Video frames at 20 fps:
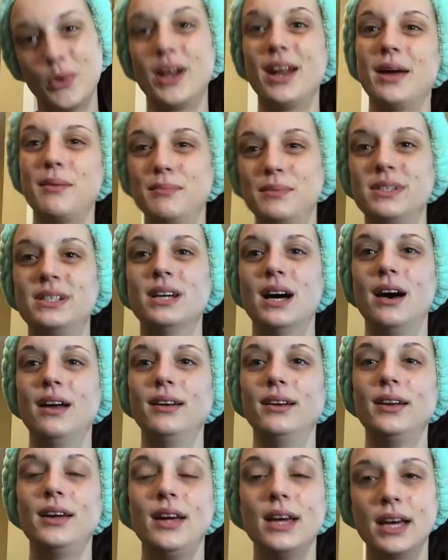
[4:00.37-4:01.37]
when I'm
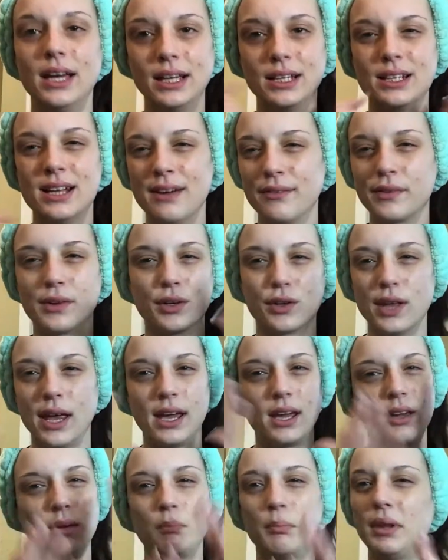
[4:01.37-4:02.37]
done. It never
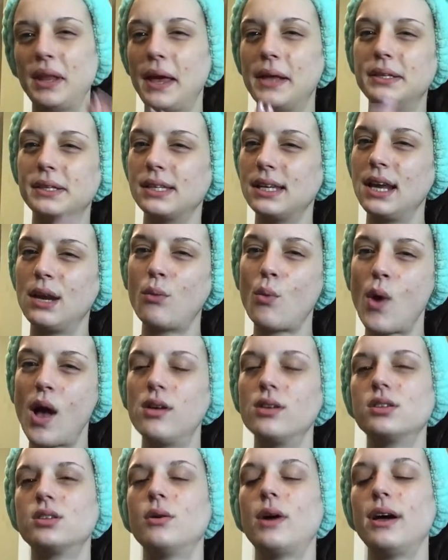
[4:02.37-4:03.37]
like blends in
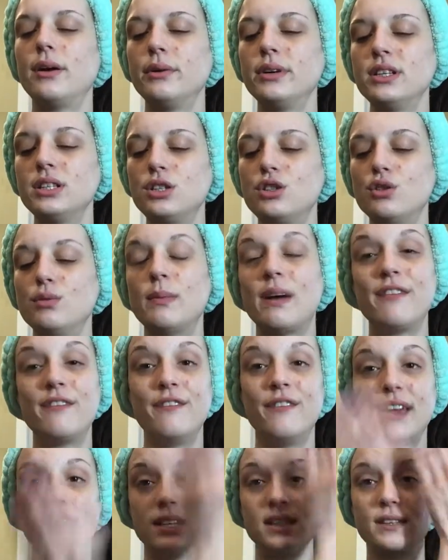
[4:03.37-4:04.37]
well, so I always do my
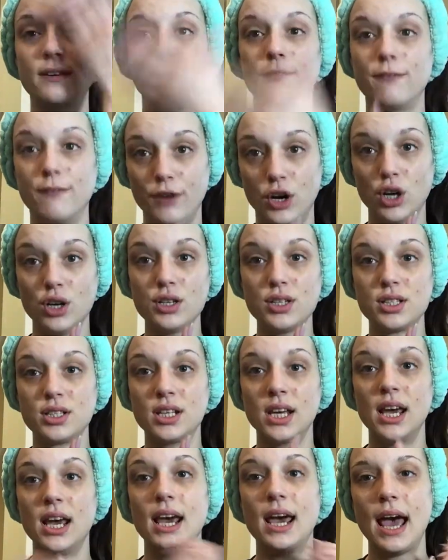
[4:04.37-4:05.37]
face
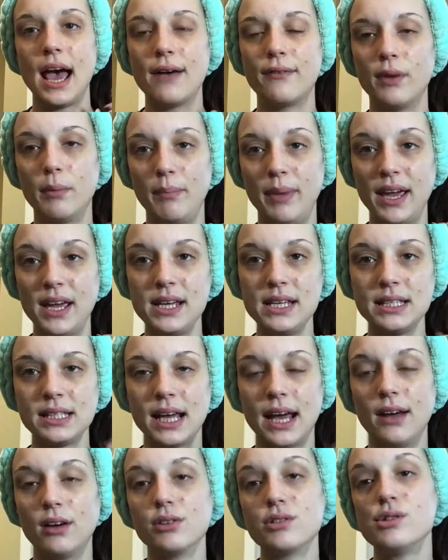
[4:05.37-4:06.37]
first, have a base.
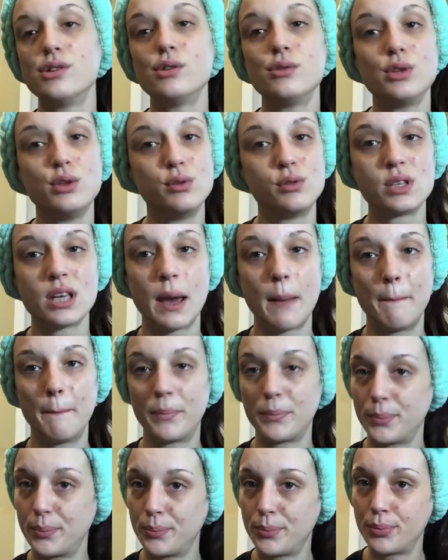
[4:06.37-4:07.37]
I also don't use an
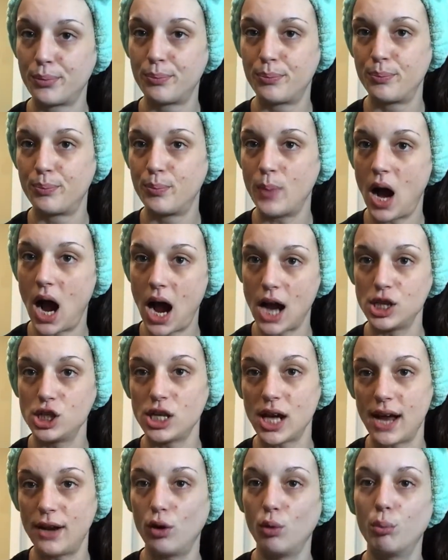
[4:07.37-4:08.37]

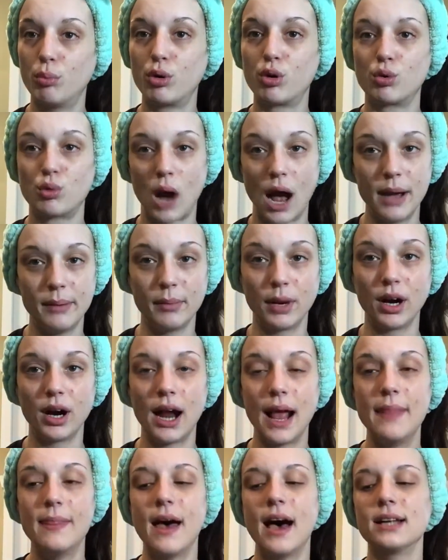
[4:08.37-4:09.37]
eyeshadow primer,
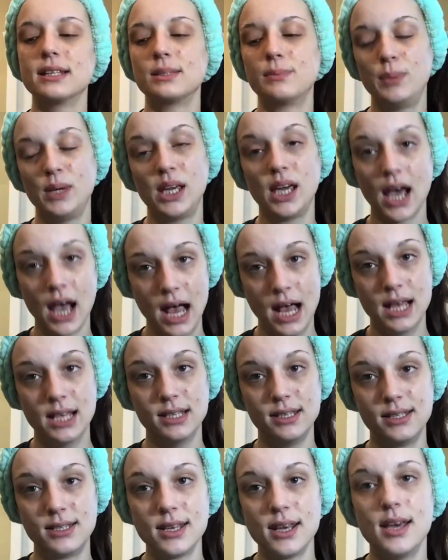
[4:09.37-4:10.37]
and that's
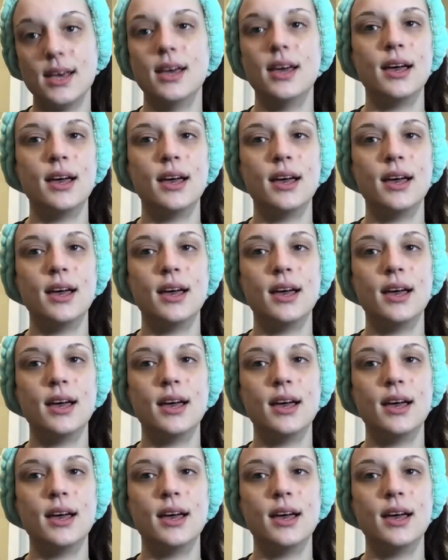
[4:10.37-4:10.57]
because